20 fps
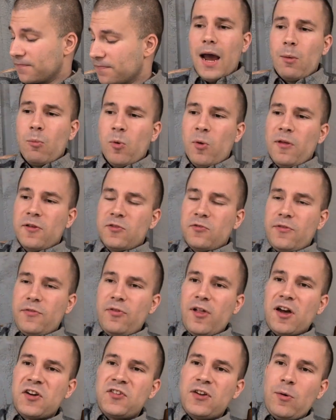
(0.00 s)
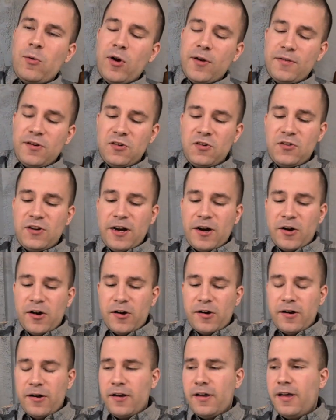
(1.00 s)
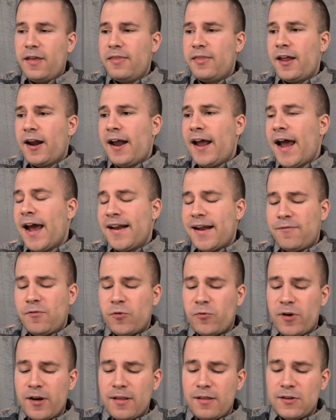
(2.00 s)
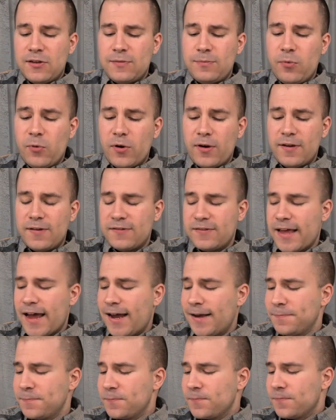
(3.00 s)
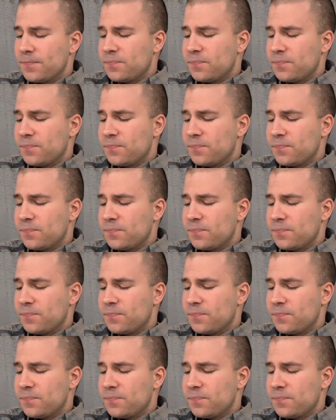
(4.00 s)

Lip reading: And one last reflection I wanted to share that I had after reading this book is that